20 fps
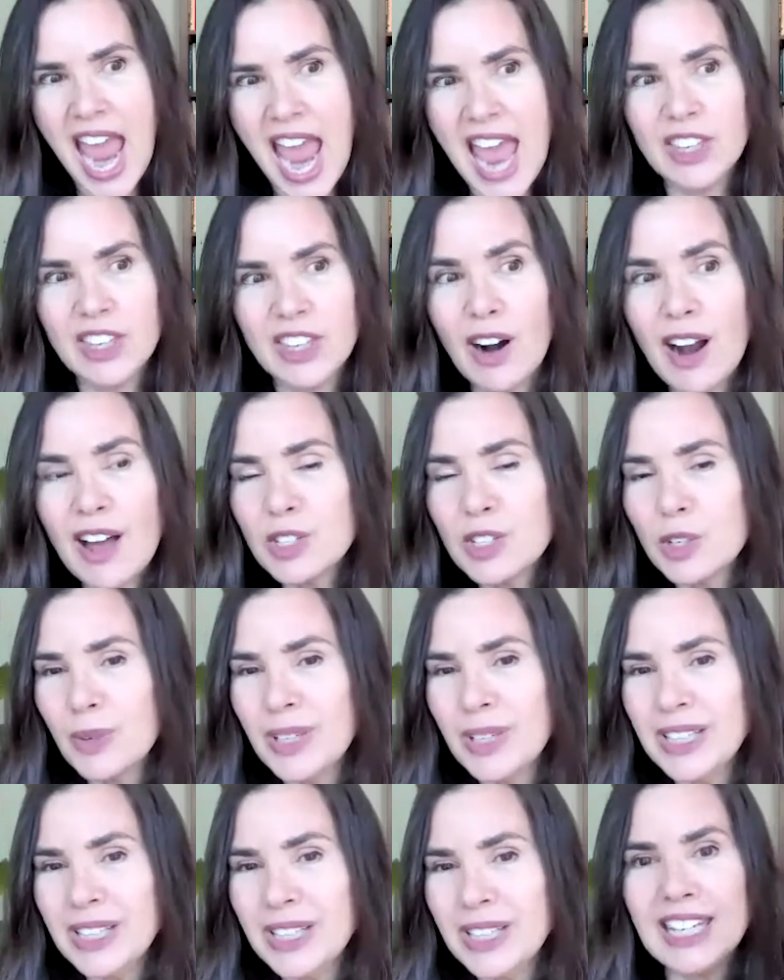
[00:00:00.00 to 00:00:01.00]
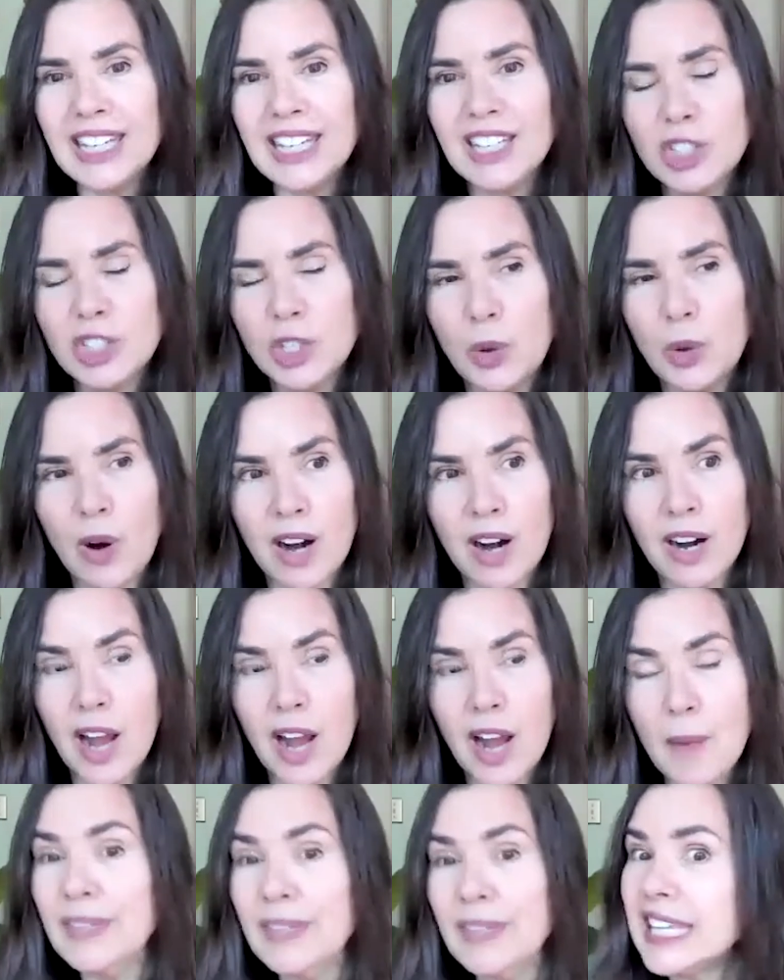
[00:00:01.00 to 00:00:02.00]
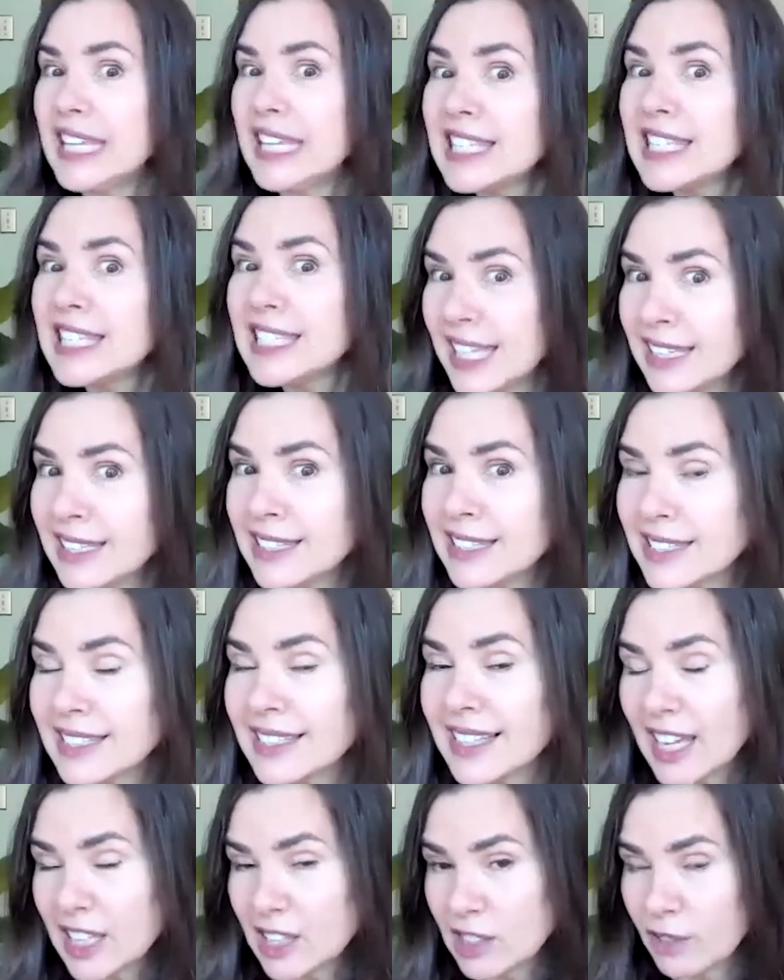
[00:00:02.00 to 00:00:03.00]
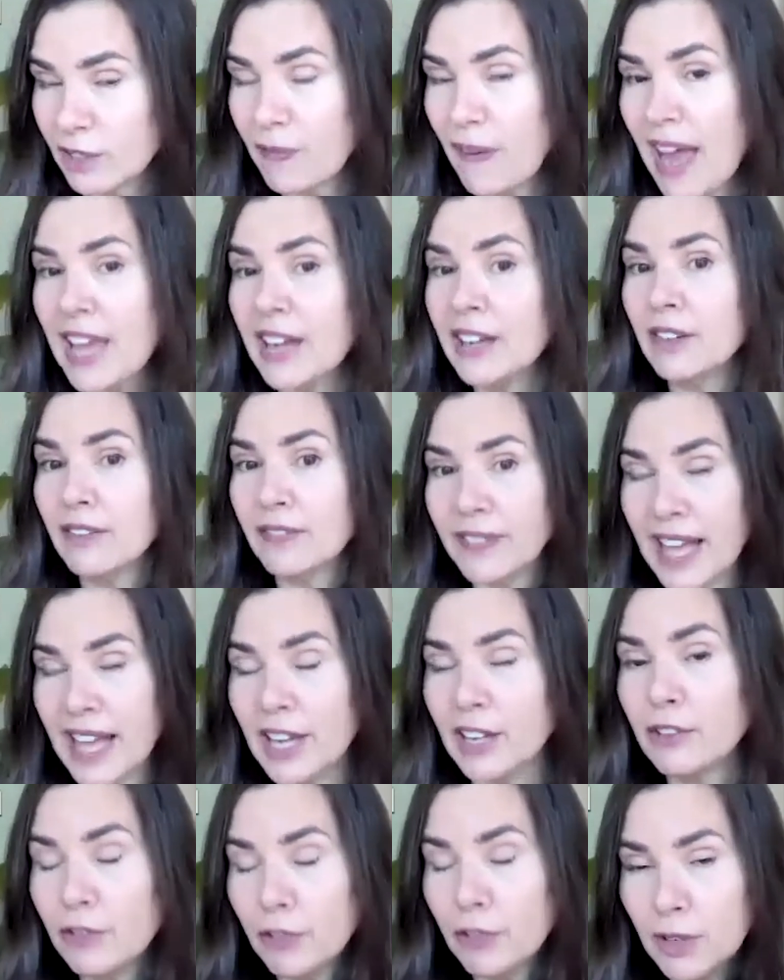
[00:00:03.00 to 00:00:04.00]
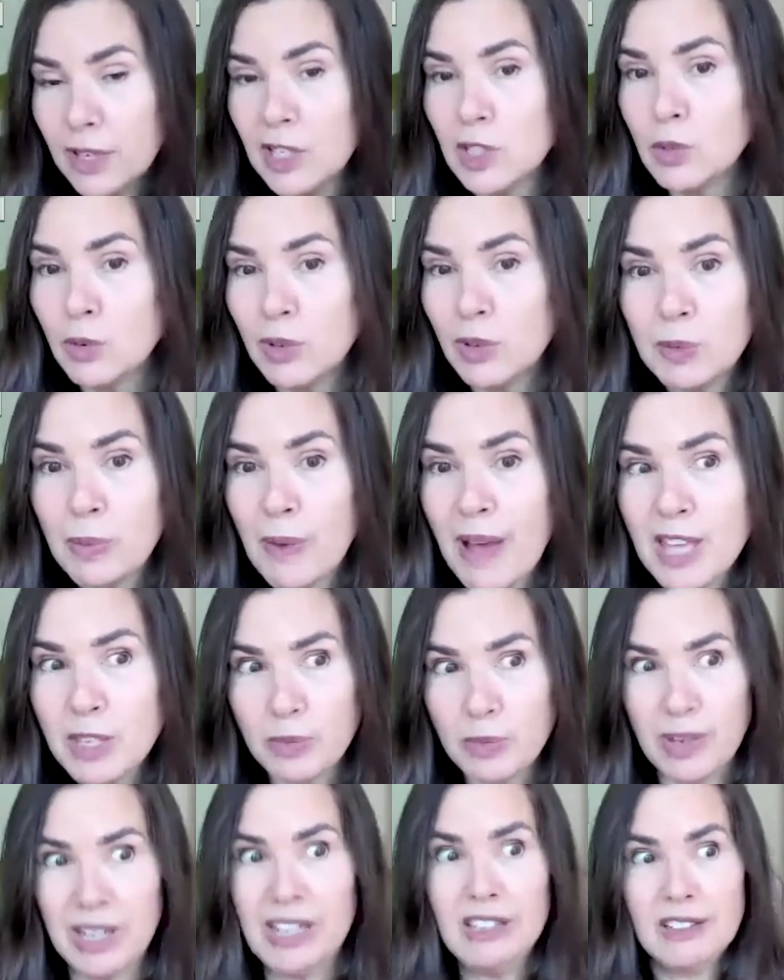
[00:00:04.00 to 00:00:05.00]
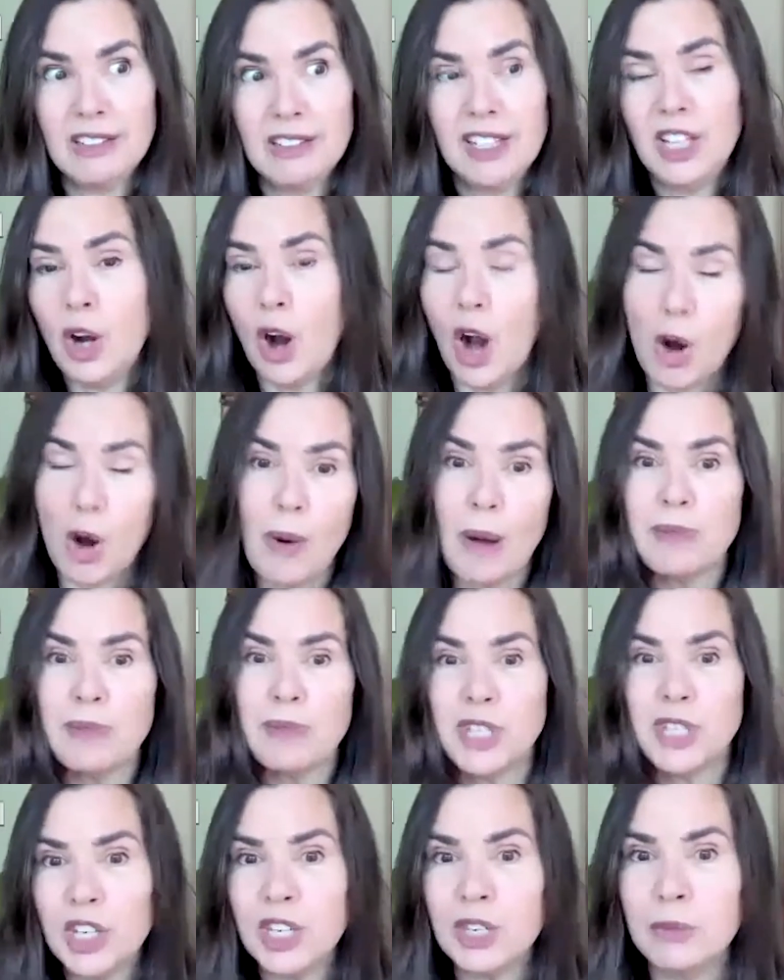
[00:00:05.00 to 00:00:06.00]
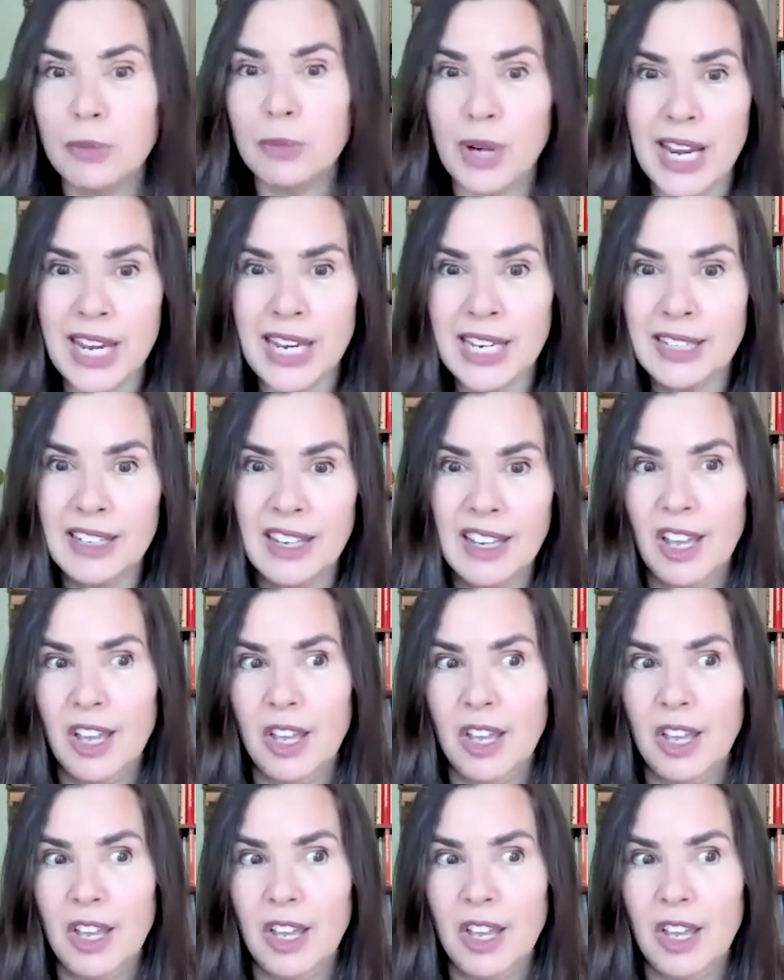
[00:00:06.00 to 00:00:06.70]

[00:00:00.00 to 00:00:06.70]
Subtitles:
And they're also related to our instincts, like the fight, flight, or freeze response. We didn't, you know, our reptilian brain,